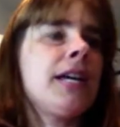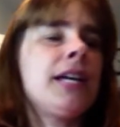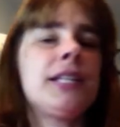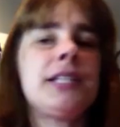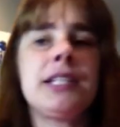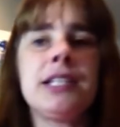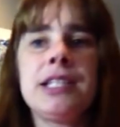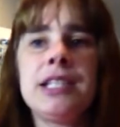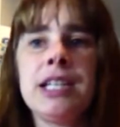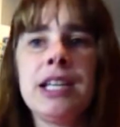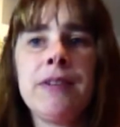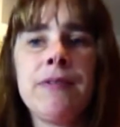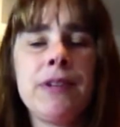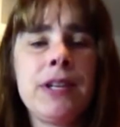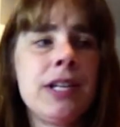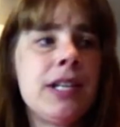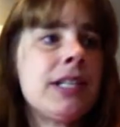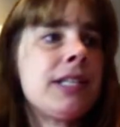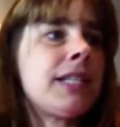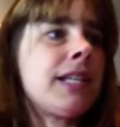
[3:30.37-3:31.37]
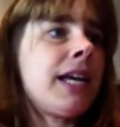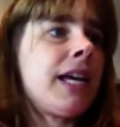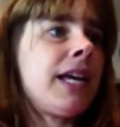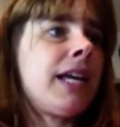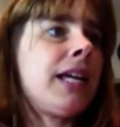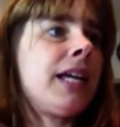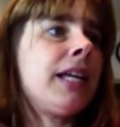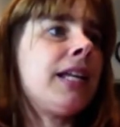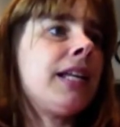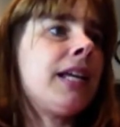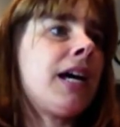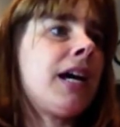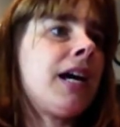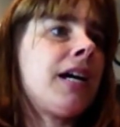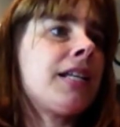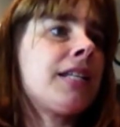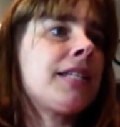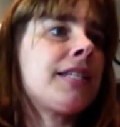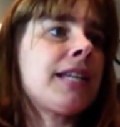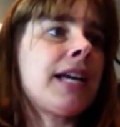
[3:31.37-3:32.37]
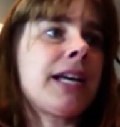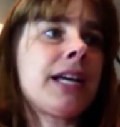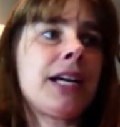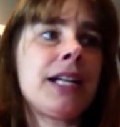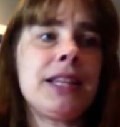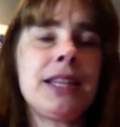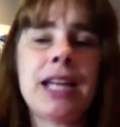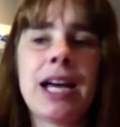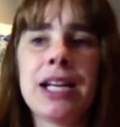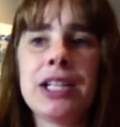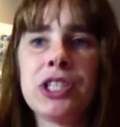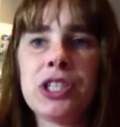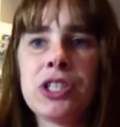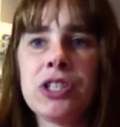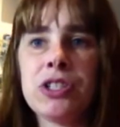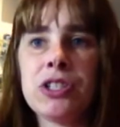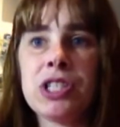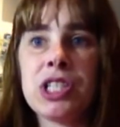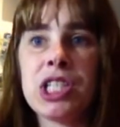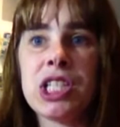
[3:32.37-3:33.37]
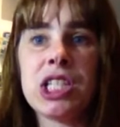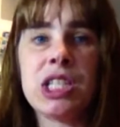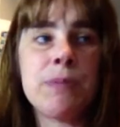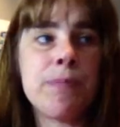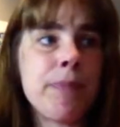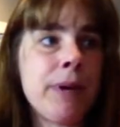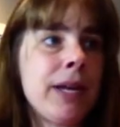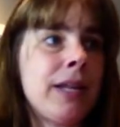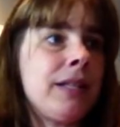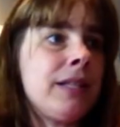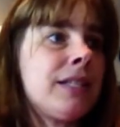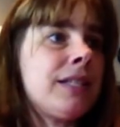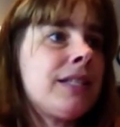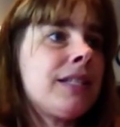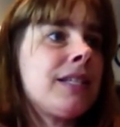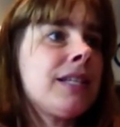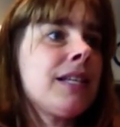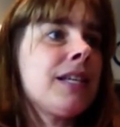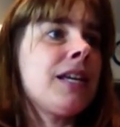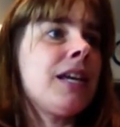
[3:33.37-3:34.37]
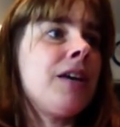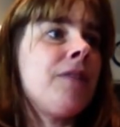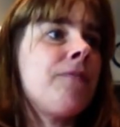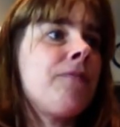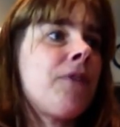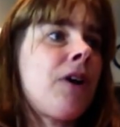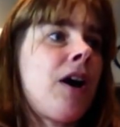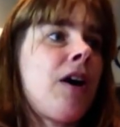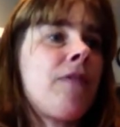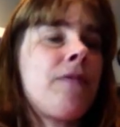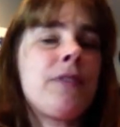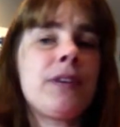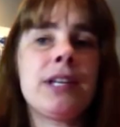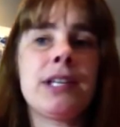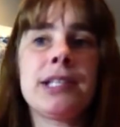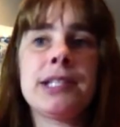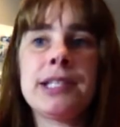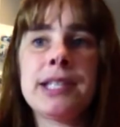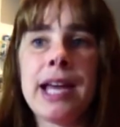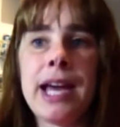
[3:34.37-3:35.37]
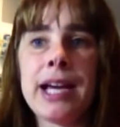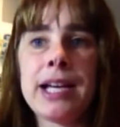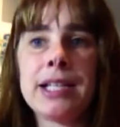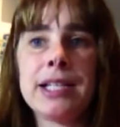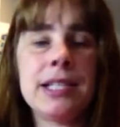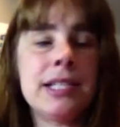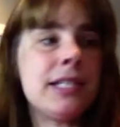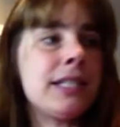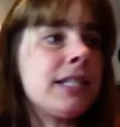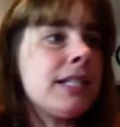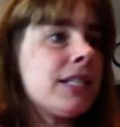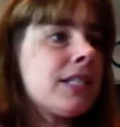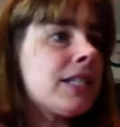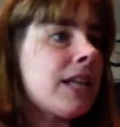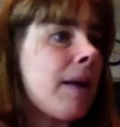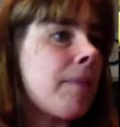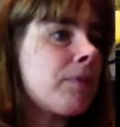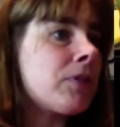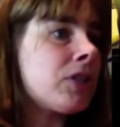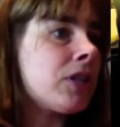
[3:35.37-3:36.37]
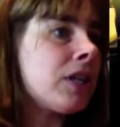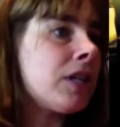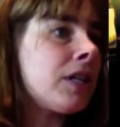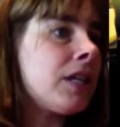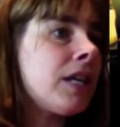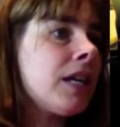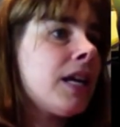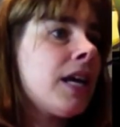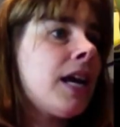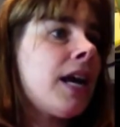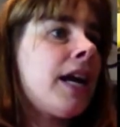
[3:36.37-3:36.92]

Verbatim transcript: It's a devious and psychological suspense involving sex, deception,